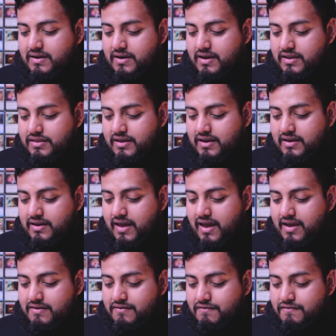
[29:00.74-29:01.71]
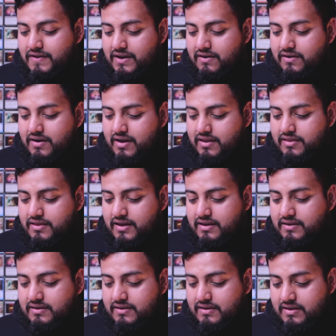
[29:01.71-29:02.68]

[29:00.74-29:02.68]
nothing and fear nothing.